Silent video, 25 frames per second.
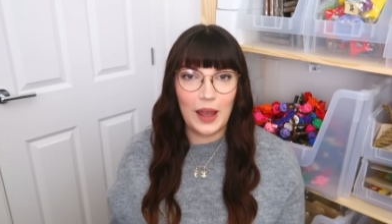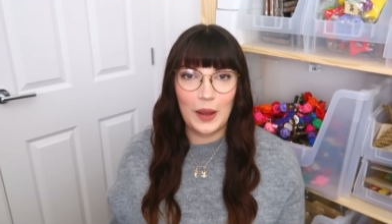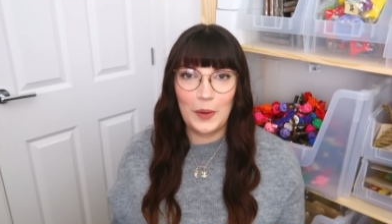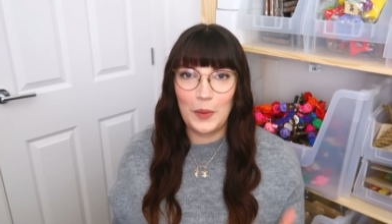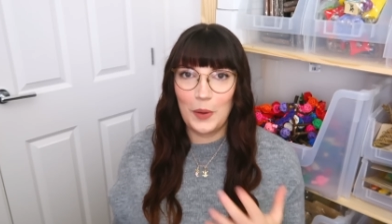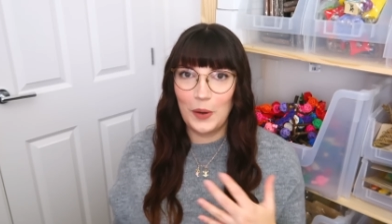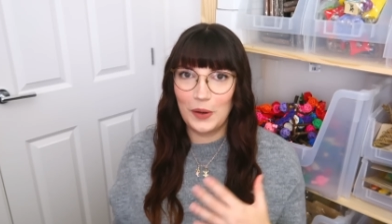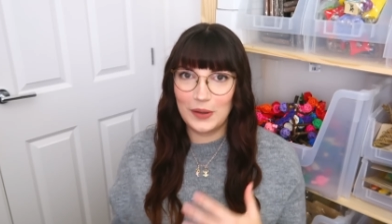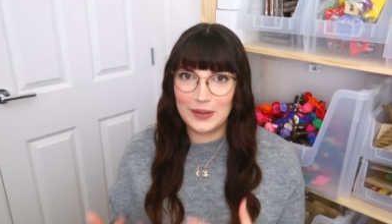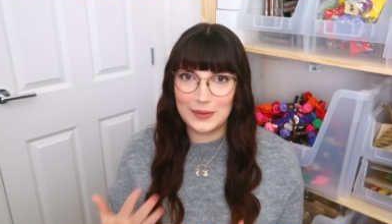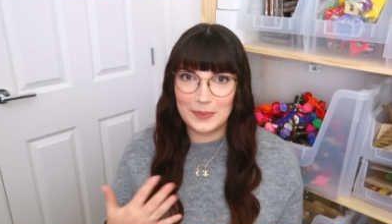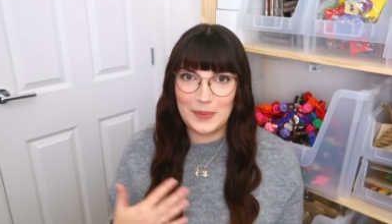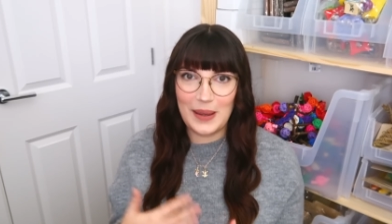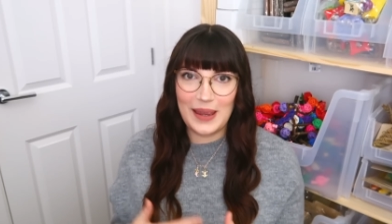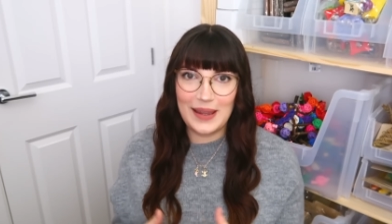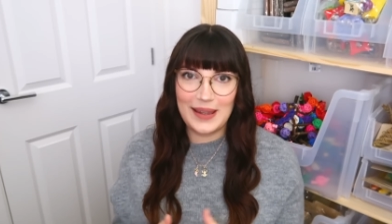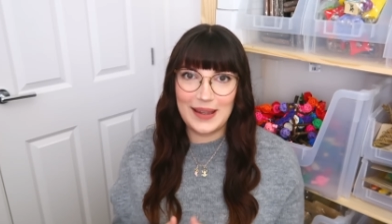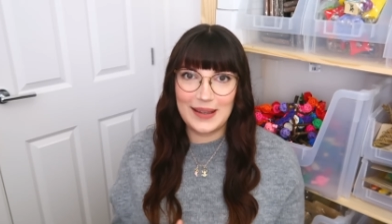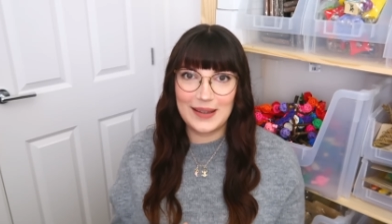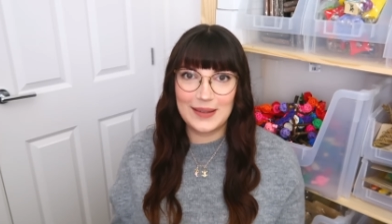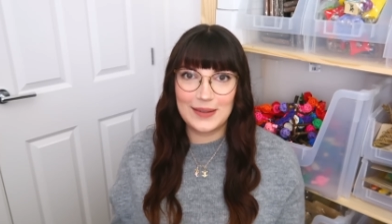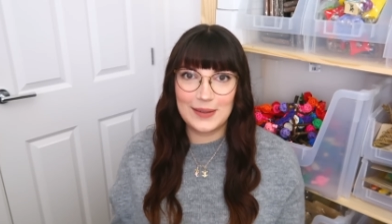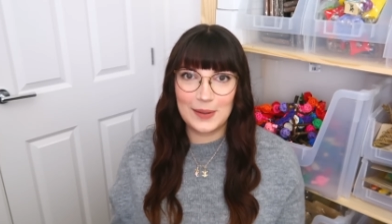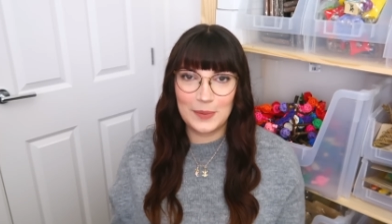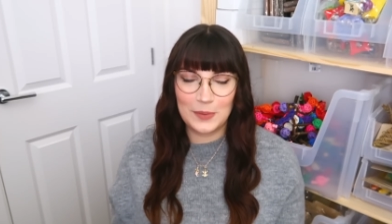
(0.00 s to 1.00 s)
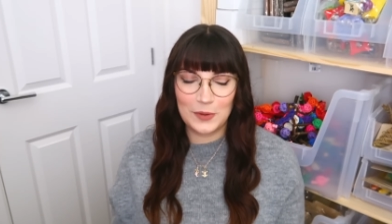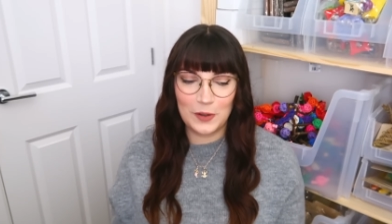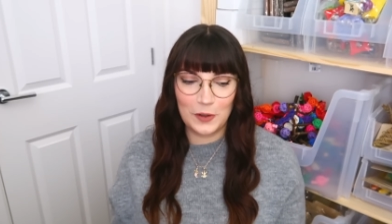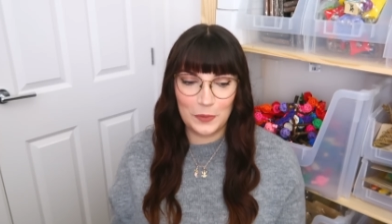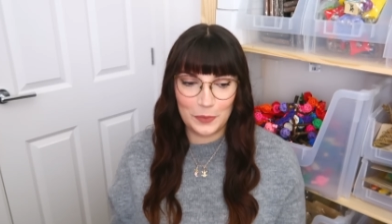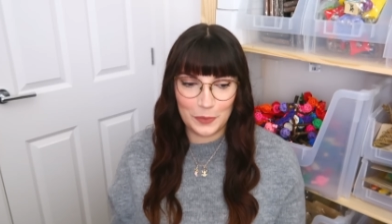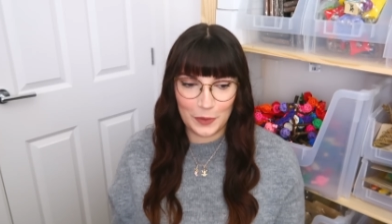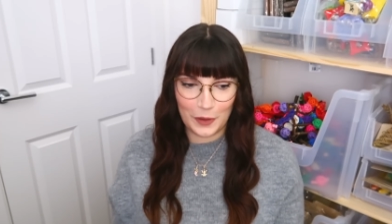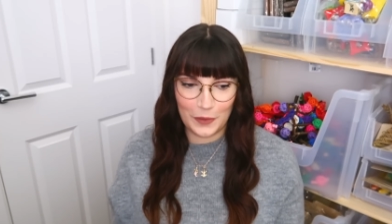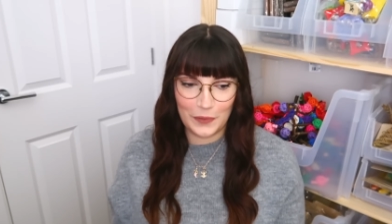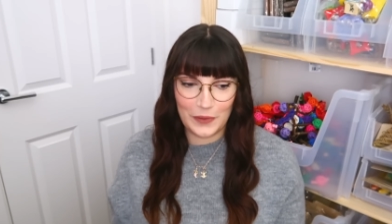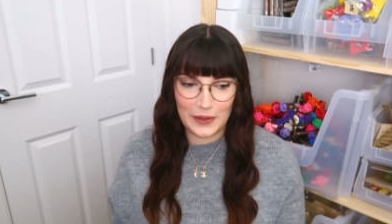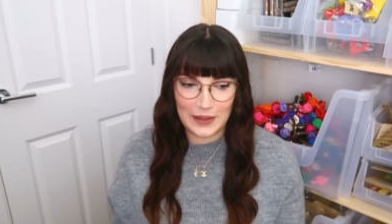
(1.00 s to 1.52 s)
I was making some sort
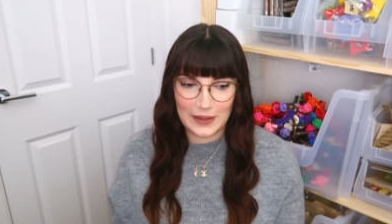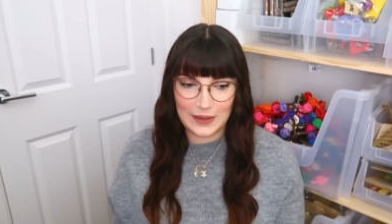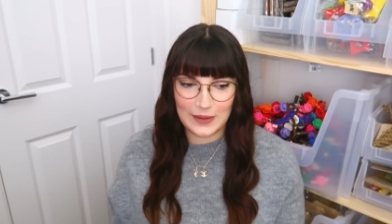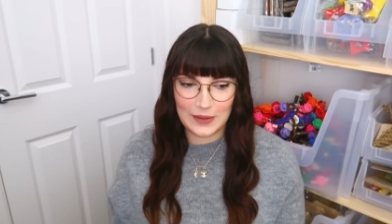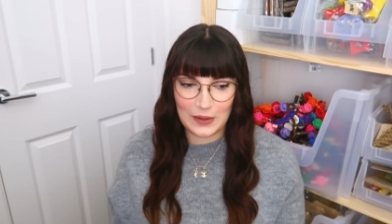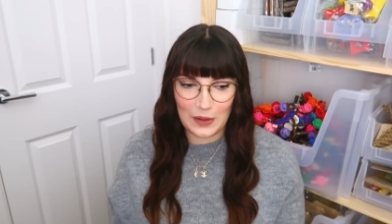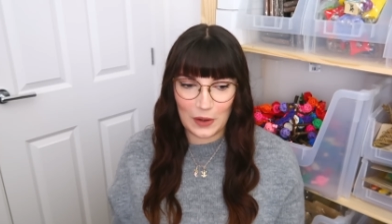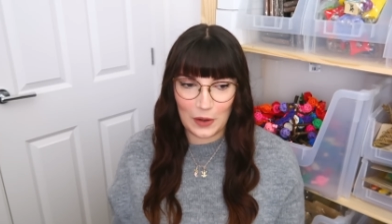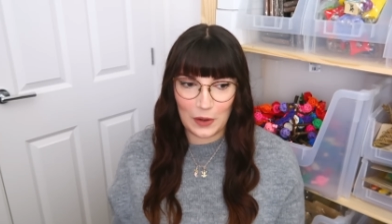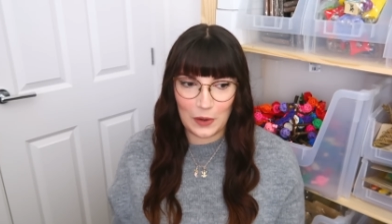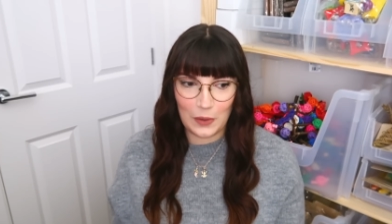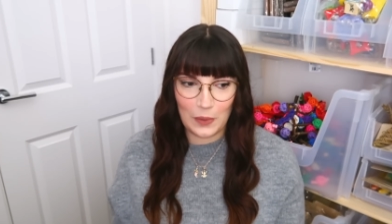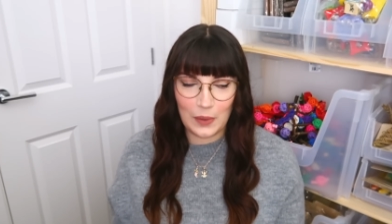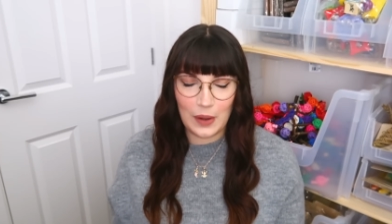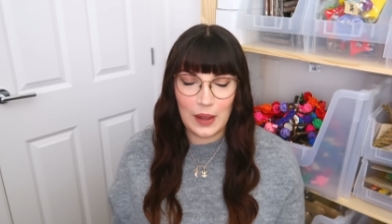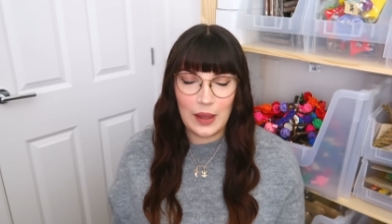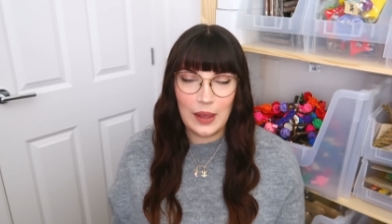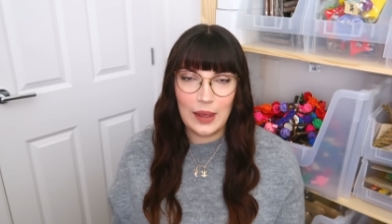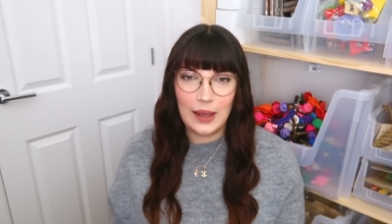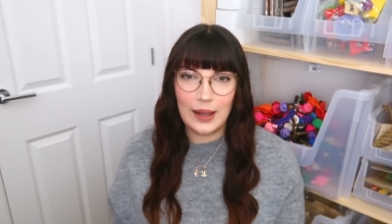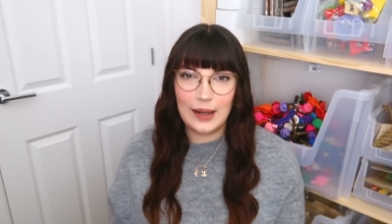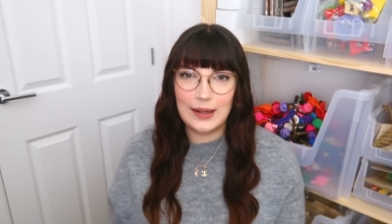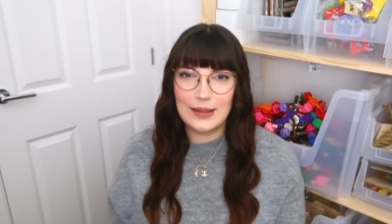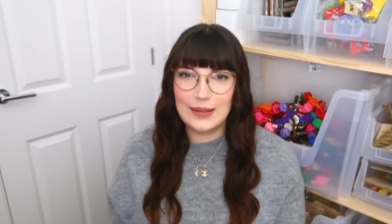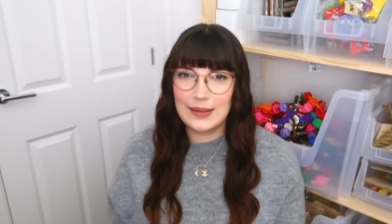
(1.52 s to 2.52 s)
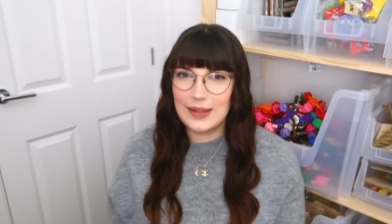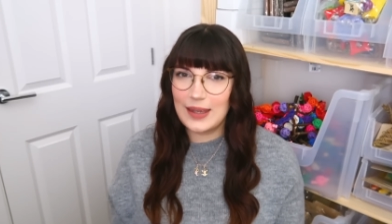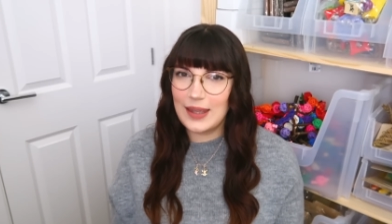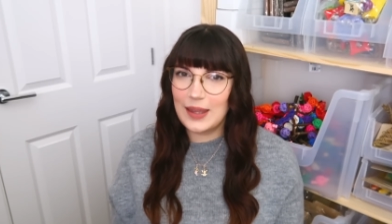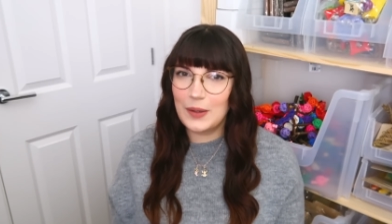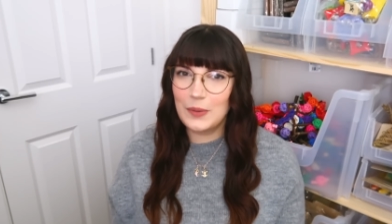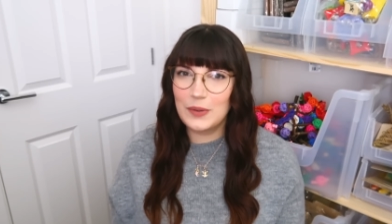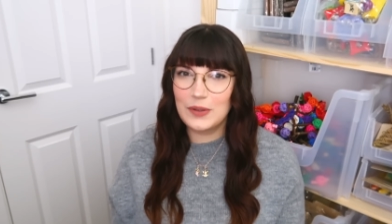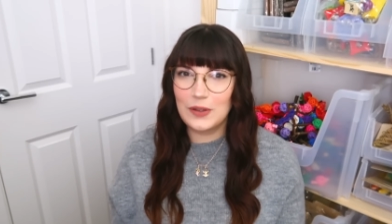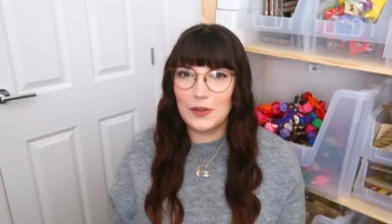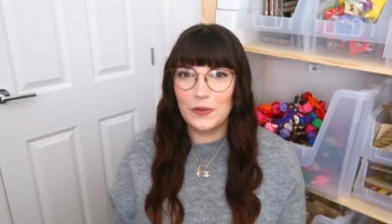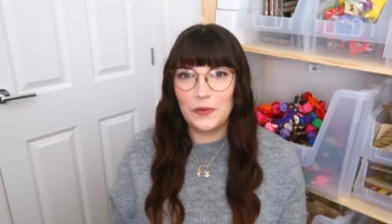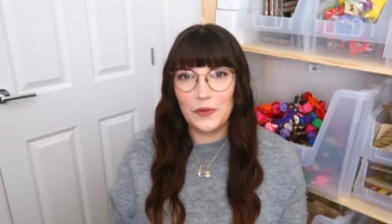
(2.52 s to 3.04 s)
of profit, so I'd say
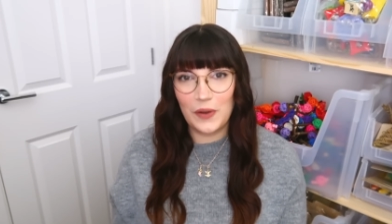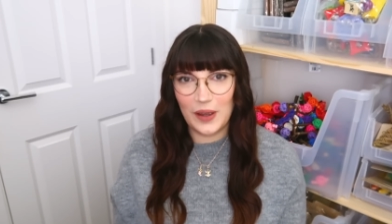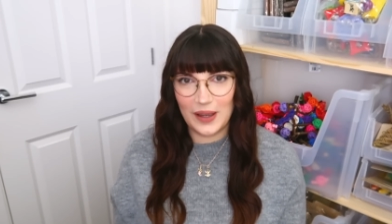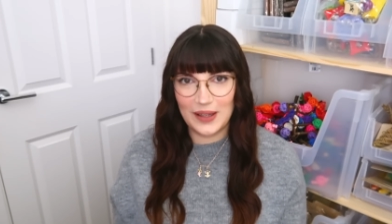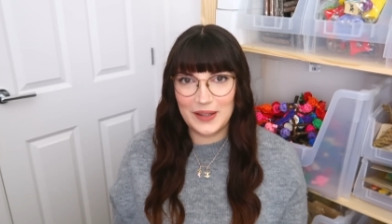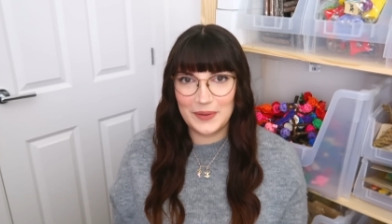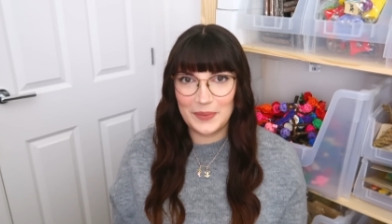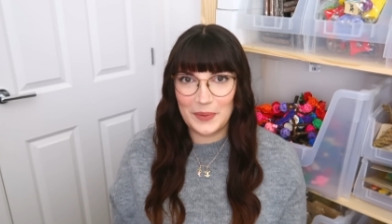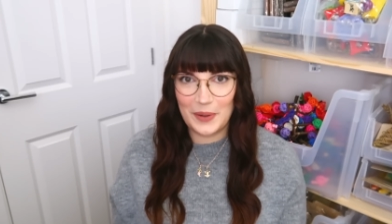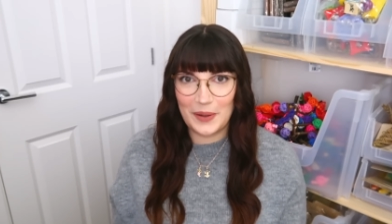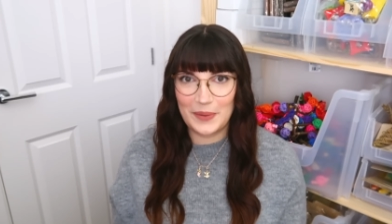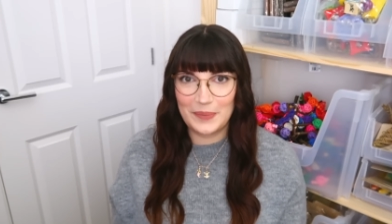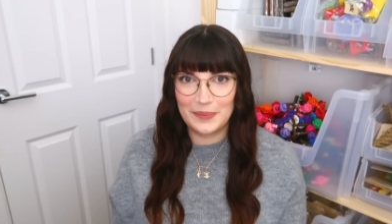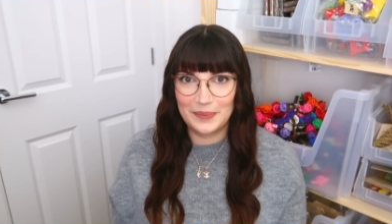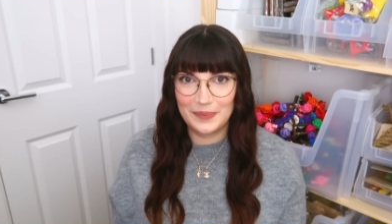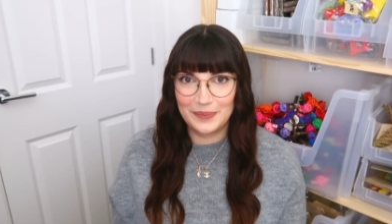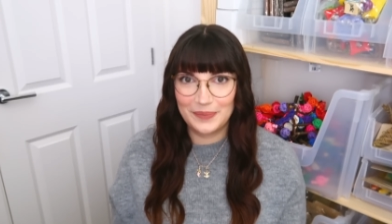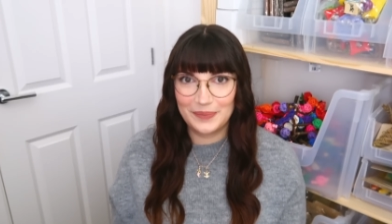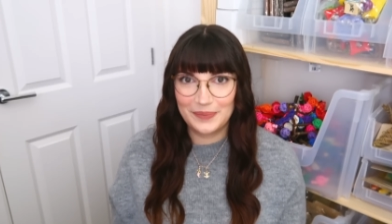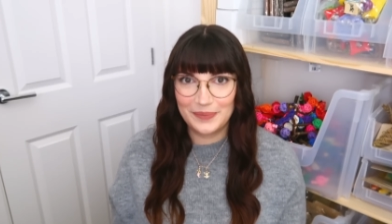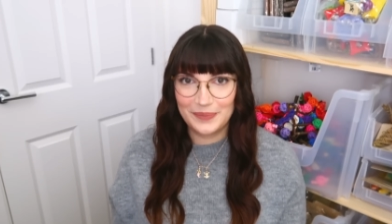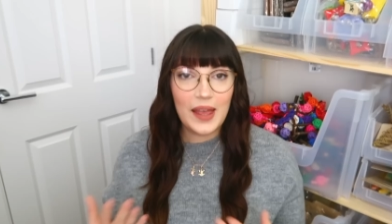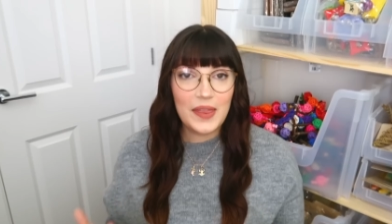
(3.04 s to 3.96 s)
that was the first one.